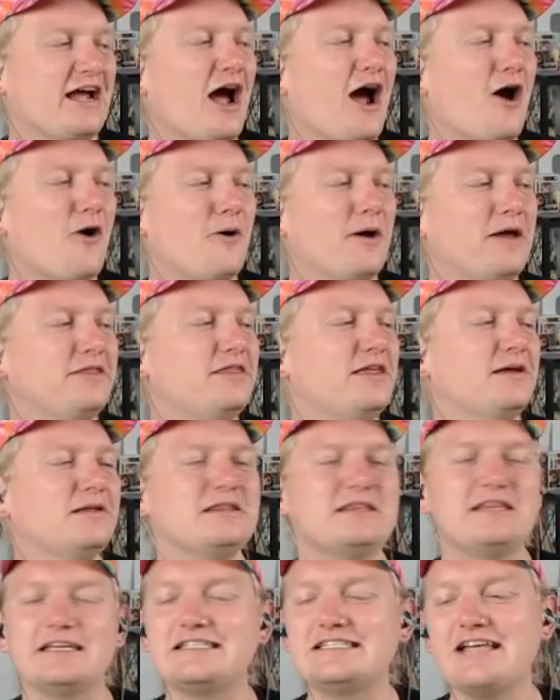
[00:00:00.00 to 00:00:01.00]
oh,
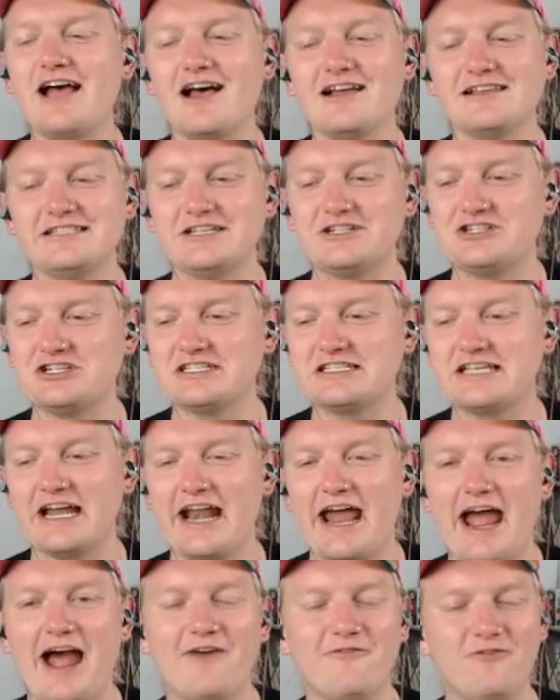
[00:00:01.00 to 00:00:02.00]
the sausage is gonna
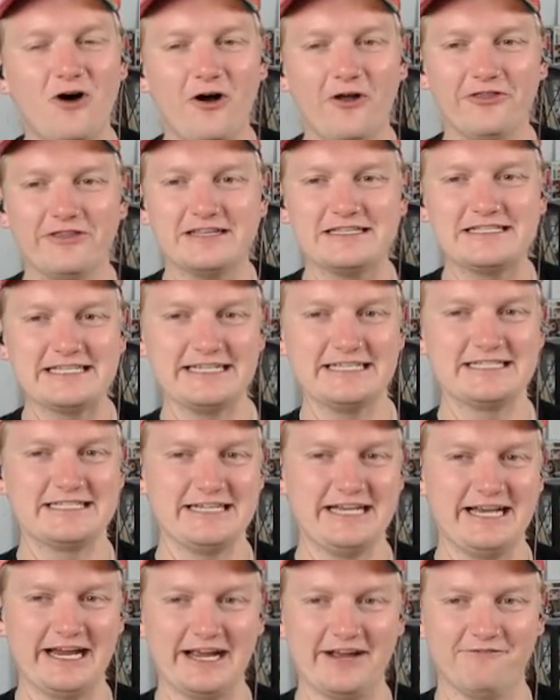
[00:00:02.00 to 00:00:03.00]
have all the
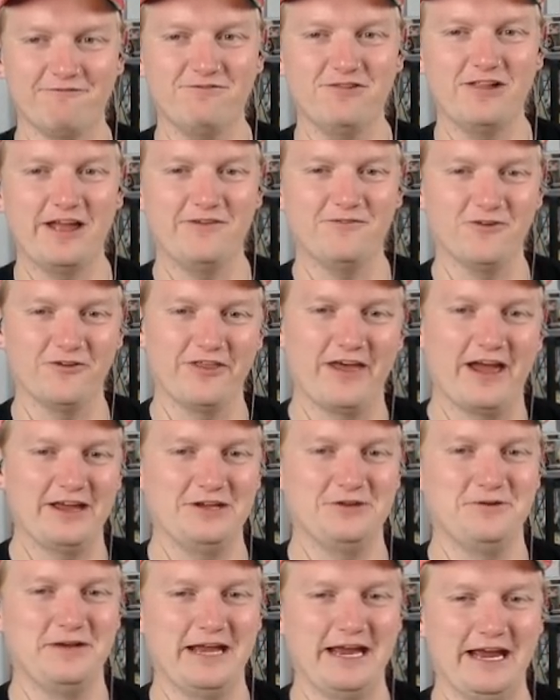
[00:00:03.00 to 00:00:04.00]
seasoning and flavor that
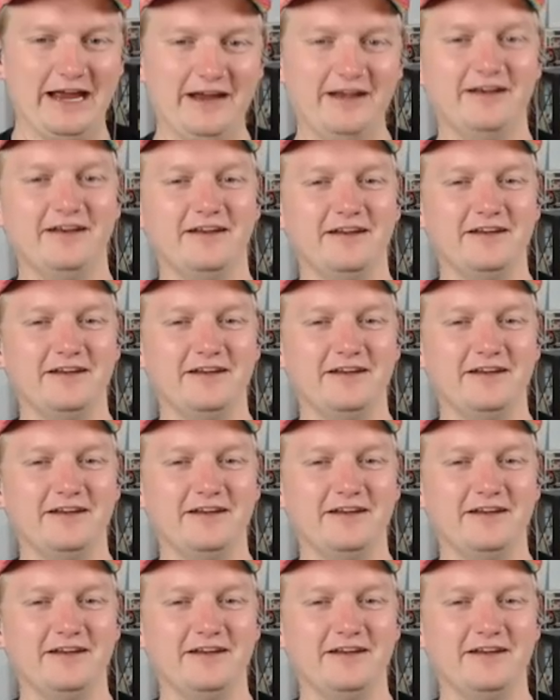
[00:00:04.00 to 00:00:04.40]
you need.